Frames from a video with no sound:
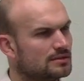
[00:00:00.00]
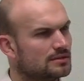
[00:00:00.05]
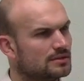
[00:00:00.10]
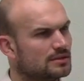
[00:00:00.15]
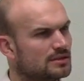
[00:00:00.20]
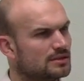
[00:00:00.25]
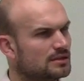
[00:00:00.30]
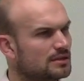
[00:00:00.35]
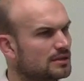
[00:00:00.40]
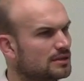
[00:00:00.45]

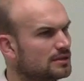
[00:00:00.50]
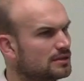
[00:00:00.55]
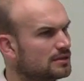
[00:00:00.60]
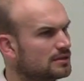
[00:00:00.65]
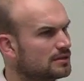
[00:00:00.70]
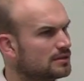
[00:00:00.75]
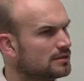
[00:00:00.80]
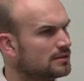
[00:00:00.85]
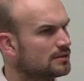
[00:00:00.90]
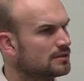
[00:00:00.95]

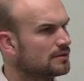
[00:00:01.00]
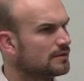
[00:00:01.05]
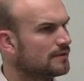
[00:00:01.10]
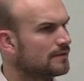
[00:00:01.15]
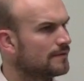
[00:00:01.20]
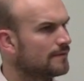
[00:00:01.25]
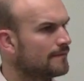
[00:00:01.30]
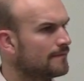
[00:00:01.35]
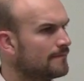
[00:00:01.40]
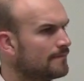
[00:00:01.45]

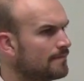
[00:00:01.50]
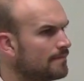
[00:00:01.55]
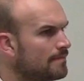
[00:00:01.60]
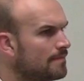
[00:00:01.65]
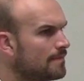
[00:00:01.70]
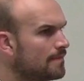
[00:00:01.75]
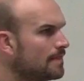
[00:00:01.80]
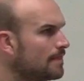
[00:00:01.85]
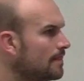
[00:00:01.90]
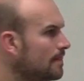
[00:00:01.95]

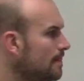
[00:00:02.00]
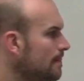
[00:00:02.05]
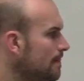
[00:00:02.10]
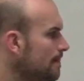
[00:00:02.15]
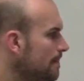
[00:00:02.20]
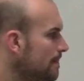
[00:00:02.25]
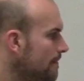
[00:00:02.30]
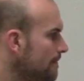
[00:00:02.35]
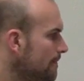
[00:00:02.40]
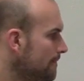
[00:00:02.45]

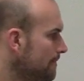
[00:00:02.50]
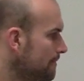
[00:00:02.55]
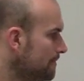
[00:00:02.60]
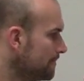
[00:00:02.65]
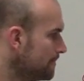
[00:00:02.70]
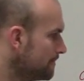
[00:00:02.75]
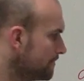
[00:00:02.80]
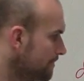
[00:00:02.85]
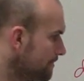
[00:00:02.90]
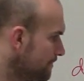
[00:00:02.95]

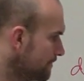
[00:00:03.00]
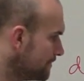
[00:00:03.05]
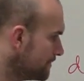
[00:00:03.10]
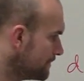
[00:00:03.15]
(silence)